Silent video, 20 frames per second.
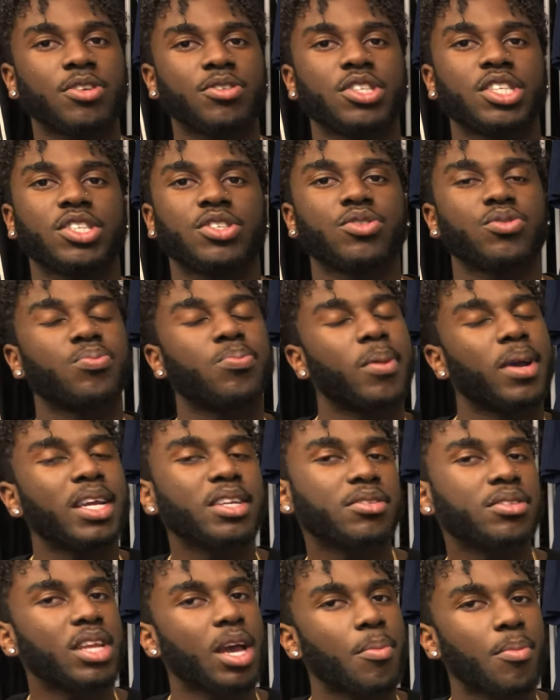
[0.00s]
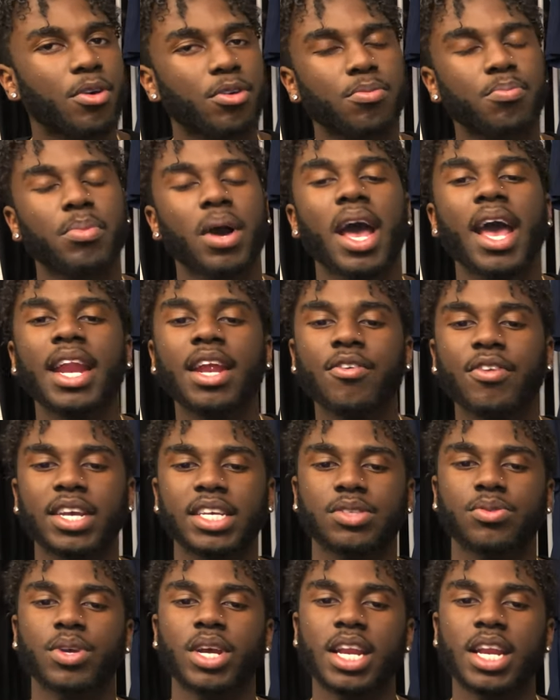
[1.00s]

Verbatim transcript: It was just my demo. But anyways,